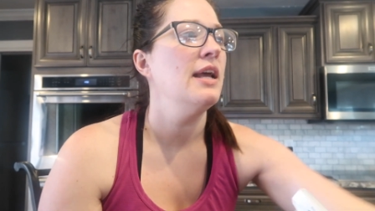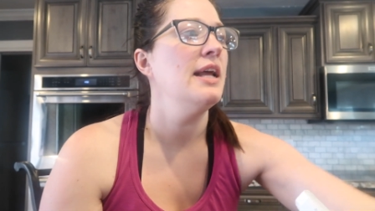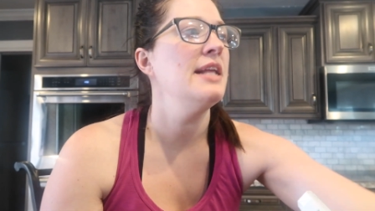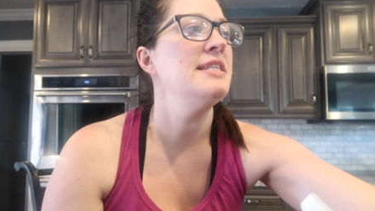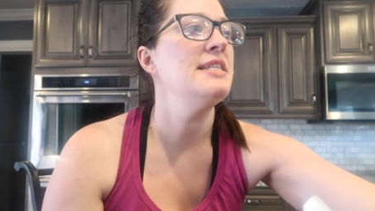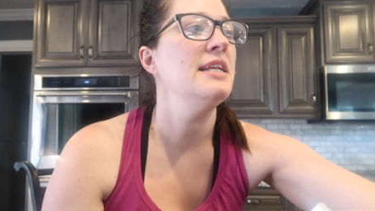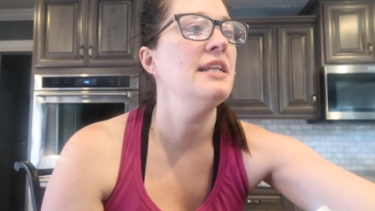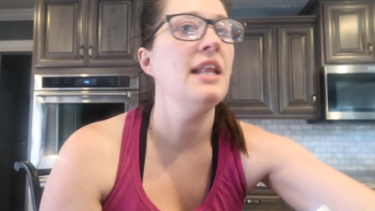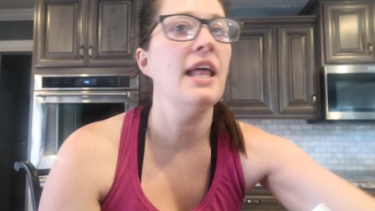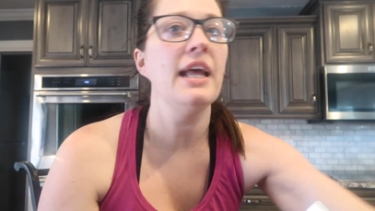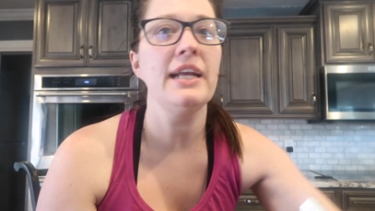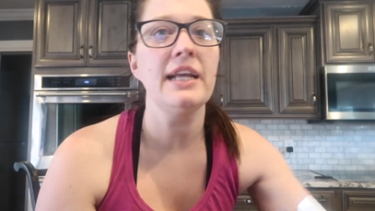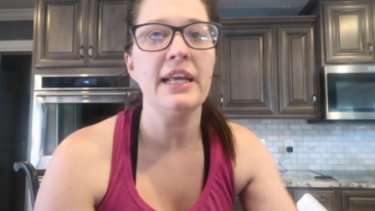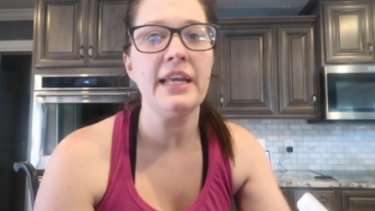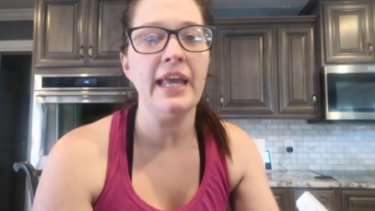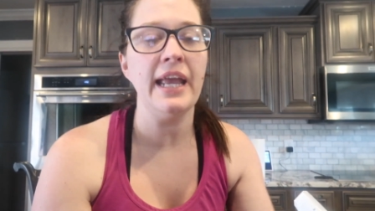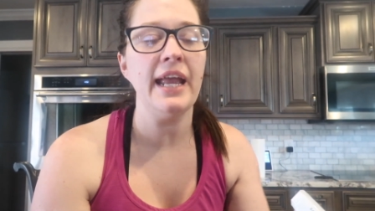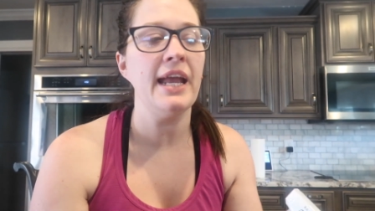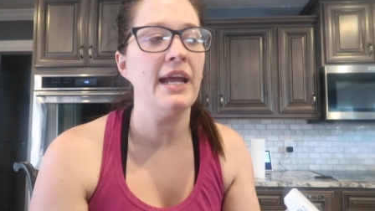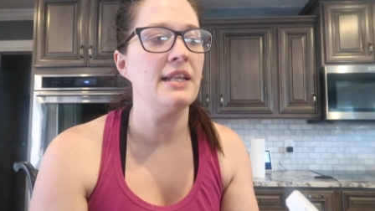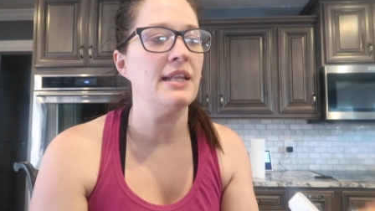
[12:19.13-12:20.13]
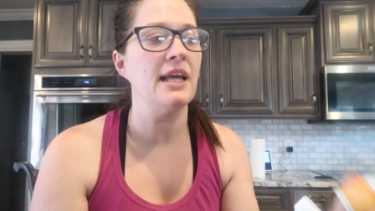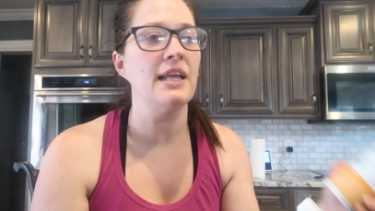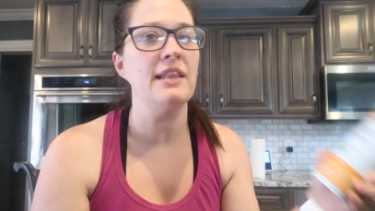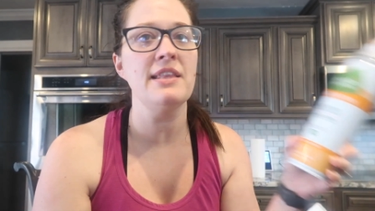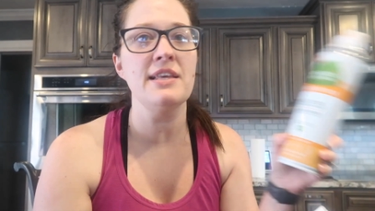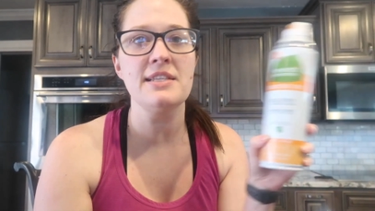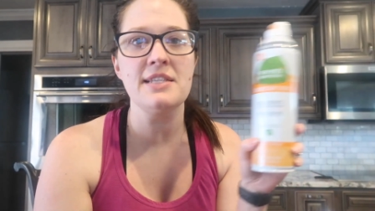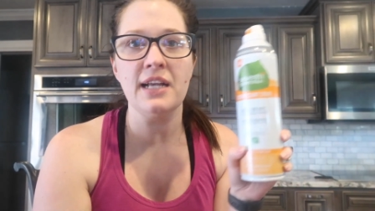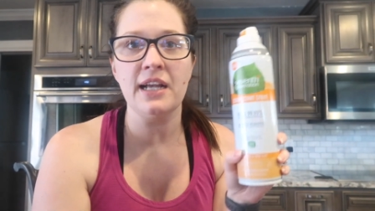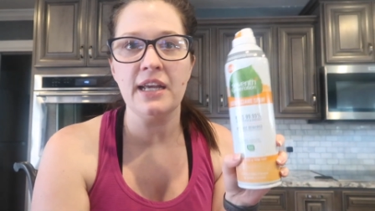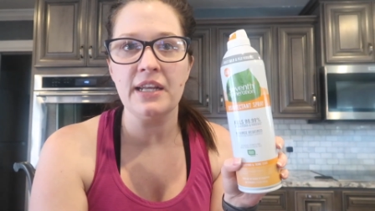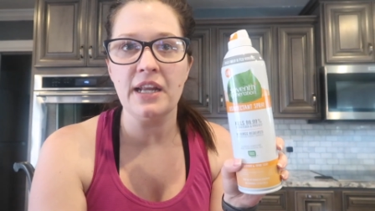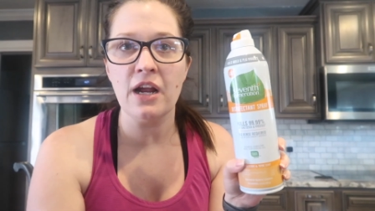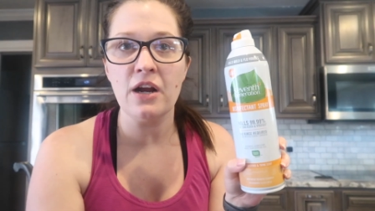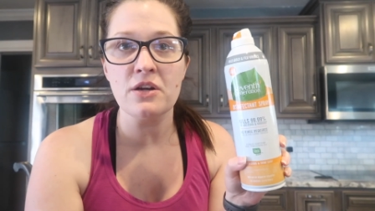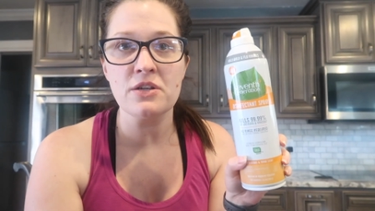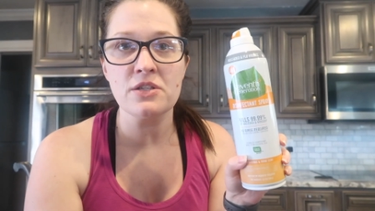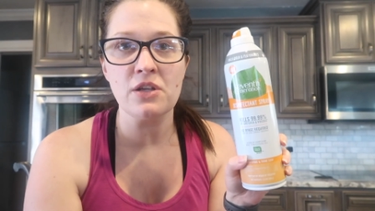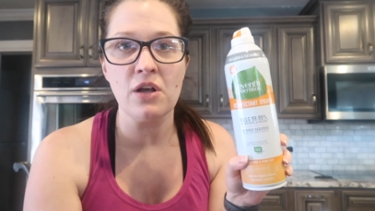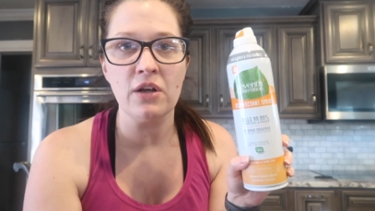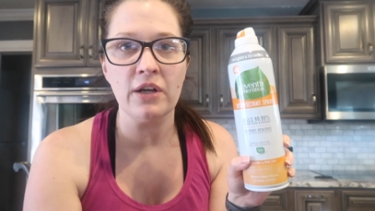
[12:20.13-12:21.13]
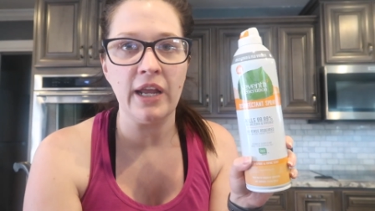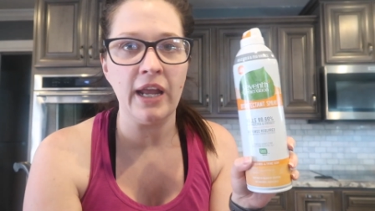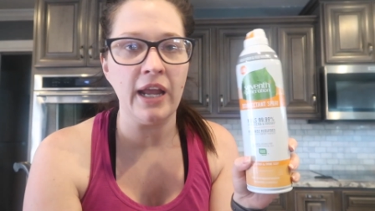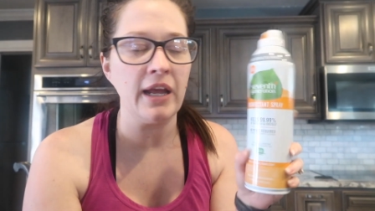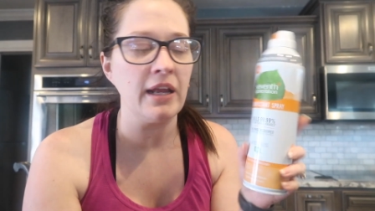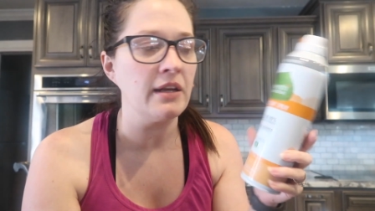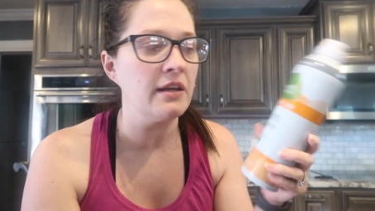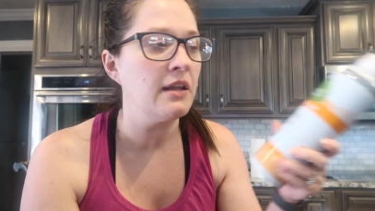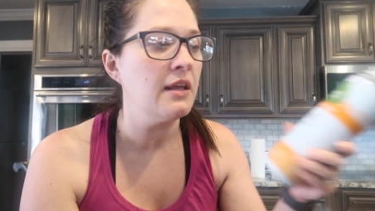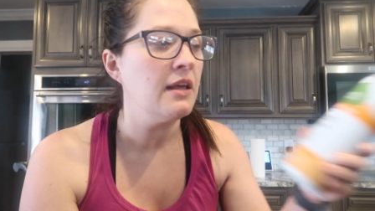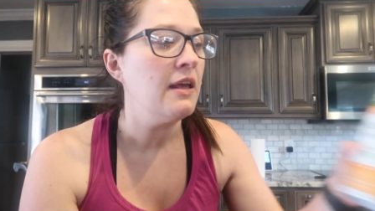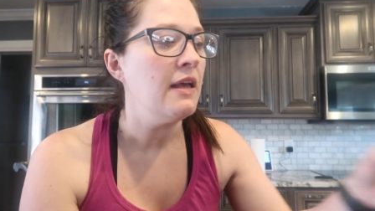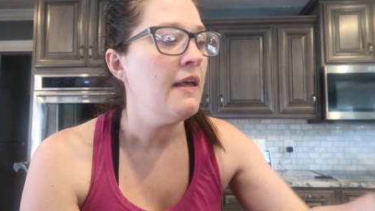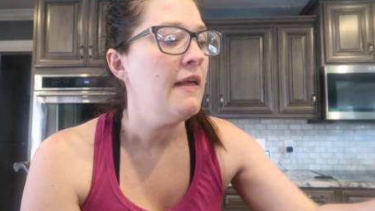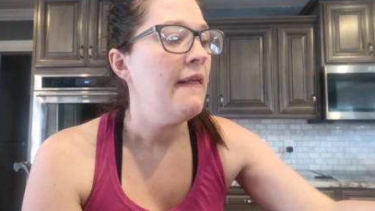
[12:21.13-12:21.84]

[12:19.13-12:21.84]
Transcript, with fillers: It's in like a can like this, like an aerosol can.